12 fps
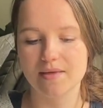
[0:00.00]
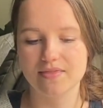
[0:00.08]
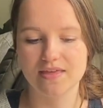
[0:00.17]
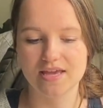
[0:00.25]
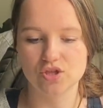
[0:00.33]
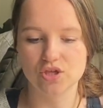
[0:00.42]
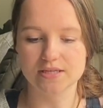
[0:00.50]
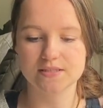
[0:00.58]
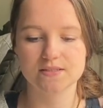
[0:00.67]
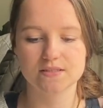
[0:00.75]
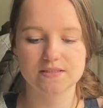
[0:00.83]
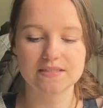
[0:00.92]
They
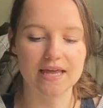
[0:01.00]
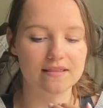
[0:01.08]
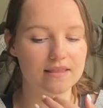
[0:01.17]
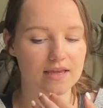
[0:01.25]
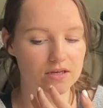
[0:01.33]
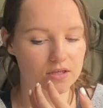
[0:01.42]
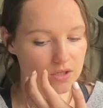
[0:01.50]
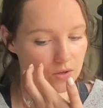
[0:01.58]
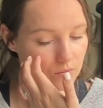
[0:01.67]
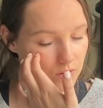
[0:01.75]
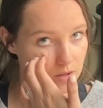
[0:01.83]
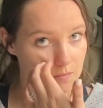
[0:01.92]
just said that, you
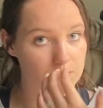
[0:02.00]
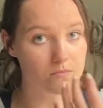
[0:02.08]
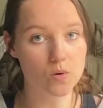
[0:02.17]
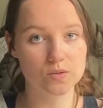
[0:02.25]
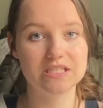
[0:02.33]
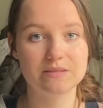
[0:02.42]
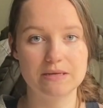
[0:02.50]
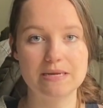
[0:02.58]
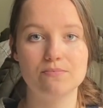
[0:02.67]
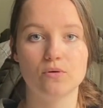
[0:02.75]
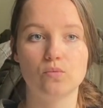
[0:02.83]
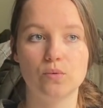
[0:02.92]
know, most
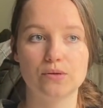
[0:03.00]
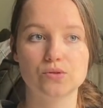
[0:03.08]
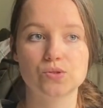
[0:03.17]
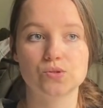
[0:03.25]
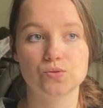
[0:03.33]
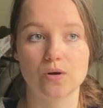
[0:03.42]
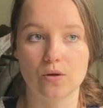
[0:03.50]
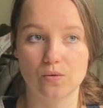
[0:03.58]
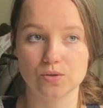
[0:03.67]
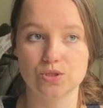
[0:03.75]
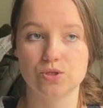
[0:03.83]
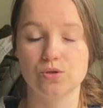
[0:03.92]
people will
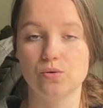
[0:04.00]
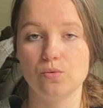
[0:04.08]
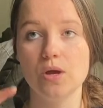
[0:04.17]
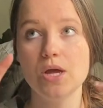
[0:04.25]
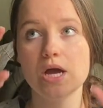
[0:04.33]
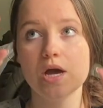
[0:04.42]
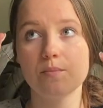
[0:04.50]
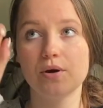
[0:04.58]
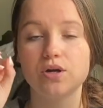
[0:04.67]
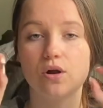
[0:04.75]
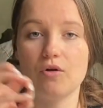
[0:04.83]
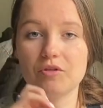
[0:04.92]
struggle to
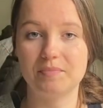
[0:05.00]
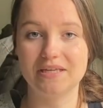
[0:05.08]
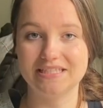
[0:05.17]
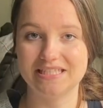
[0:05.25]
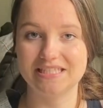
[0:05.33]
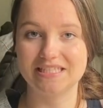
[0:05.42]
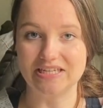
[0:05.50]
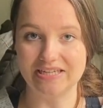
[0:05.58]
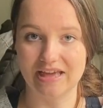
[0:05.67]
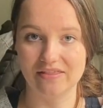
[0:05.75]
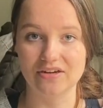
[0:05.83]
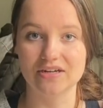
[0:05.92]
put all the pieces
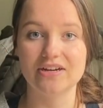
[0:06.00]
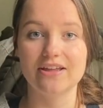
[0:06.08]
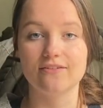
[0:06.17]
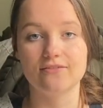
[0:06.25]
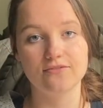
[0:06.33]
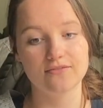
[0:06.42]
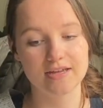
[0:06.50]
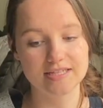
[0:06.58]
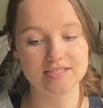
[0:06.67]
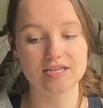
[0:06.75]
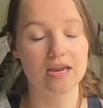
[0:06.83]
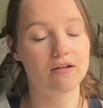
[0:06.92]
together if
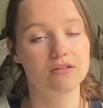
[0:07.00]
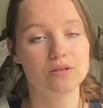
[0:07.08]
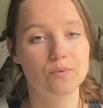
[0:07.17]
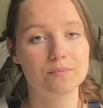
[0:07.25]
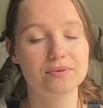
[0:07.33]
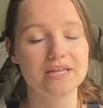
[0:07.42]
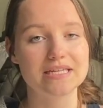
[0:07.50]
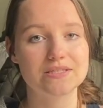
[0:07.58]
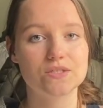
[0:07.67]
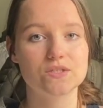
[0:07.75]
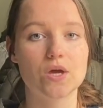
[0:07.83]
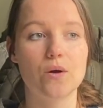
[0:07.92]
it's not all in one place.
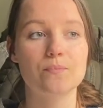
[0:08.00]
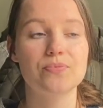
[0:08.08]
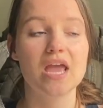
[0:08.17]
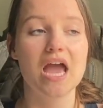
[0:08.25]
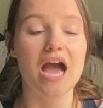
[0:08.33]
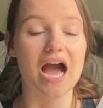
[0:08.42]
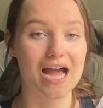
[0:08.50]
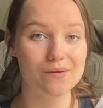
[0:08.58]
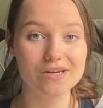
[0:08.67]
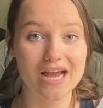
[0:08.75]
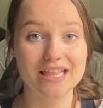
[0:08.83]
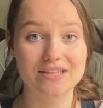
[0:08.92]
So I
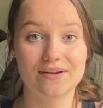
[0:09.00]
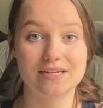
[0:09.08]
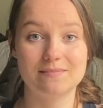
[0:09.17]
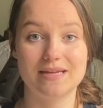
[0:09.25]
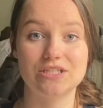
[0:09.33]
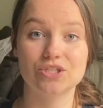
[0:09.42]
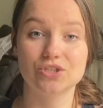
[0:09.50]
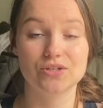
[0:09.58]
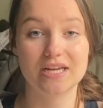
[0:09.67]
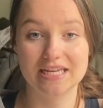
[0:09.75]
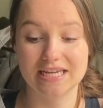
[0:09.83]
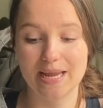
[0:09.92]
would highly recommend
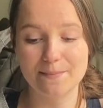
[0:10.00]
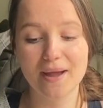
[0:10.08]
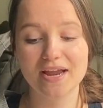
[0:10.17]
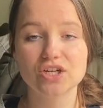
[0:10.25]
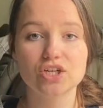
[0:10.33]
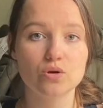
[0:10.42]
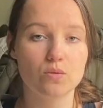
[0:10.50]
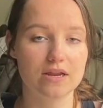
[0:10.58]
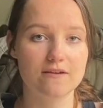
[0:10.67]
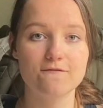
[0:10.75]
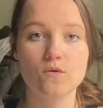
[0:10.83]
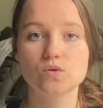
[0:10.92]
creating a binder or
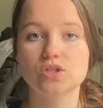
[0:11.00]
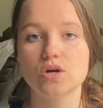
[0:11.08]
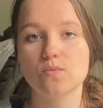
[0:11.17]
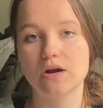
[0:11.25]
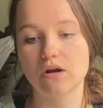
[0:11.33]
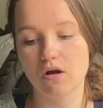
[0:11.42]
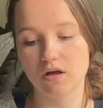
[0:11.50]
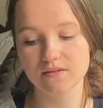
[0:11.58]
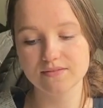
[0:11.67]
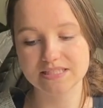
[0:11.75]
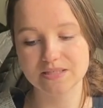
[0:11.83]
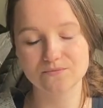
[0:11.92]
a folder where all
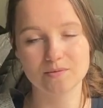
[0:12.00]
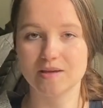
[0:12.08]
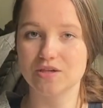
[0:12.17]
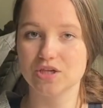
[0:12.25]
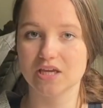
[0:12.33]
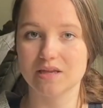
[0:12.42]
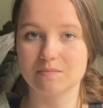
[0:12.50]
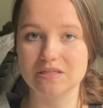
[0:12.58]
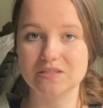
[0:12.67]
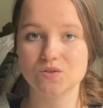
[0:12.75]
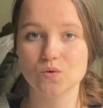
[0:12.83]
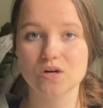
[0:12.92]
of this information can be
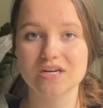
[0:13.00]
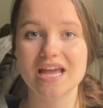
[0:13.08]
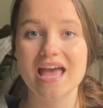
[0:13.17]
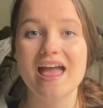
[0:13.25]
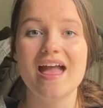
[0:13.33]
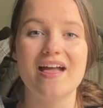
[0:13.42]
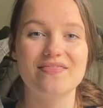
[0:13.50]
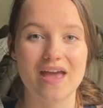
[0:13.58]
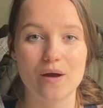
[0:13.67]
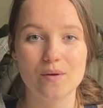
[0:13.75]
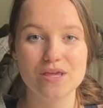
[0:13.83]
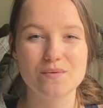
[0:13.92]
stored, and
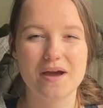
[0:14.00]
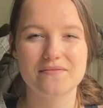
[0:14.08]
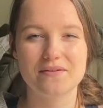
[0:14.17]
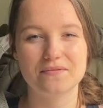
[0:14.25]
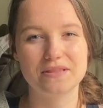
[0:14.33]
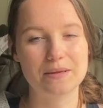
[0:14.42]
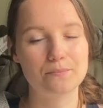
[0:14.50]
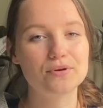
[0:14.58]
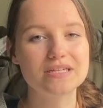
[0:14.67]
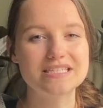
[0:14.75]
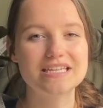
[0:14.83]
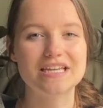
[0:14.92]
that way you have everything
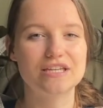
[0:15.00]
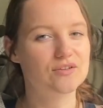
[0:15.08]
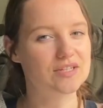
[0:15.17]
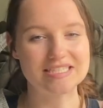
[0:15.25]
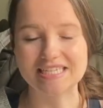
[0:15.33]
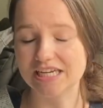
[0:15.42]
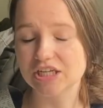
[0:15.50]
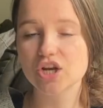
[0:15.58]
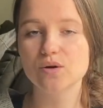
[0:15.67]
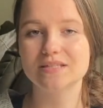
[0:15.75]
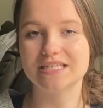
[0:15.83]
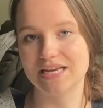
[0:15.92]
printed and you can take
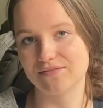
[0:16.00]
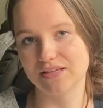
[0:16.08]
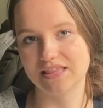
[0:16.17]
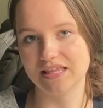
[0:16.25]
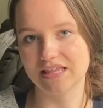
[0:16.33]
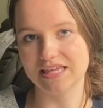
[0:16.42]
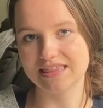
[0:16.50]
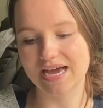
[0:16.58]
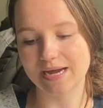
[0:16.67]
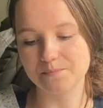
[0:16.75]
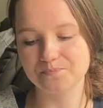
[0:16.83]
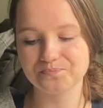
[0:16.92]
notes and everything like
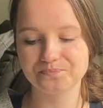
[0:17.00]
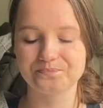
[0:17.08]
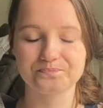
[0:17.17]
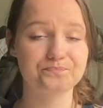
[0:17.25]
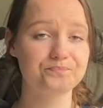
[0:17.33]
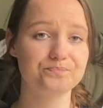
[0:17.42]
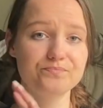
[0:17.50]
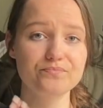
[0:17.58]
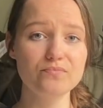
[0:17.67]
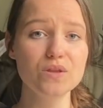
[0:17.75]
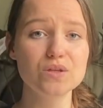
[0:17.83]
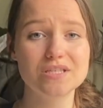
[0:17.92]
that.
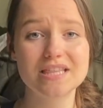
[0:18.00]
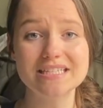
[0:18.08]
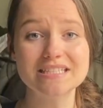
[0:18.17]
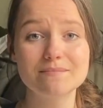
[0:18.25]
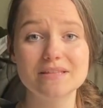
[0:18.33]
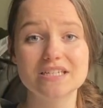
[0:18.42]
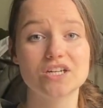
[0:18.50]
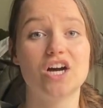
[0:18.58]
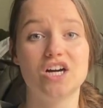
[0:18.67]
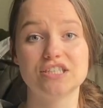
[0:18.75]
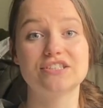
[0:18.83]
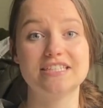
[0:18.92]
So that's something
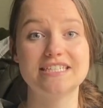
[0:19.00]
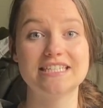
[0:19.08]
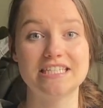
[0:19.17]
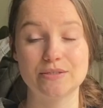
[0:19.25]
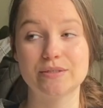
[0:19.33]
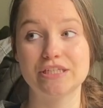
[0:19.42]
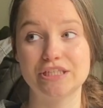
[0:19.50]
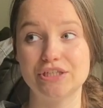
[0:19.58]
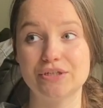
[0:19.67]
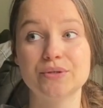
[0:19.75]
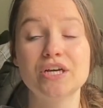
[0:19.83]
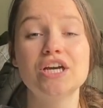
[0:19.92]
concrete that you can
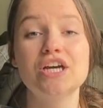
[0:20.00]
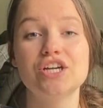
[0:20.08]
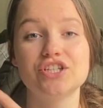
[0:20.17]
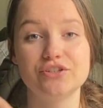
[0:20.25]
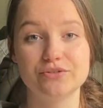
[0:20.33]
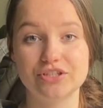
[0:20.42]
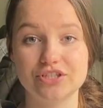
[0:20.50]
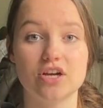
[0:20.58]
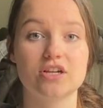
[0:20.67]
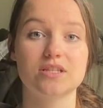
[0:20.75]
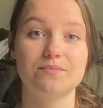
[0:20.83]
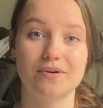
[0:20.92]
do to
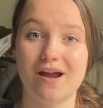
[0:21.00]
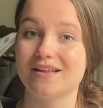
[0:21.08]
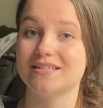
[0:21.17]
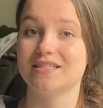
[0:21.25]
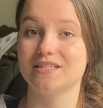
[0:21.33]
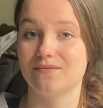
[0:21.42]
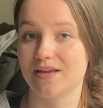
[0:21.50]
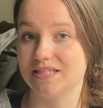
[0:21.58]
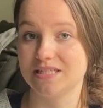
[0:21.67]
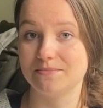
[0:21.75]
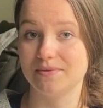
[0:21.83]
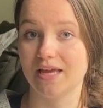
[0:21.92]
start the process of
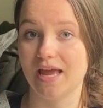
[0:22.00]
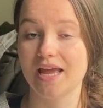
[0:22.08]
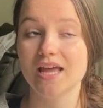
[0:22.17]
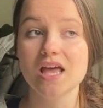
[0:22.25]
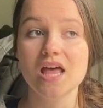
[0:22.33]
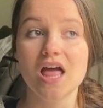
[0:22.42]
edTPA.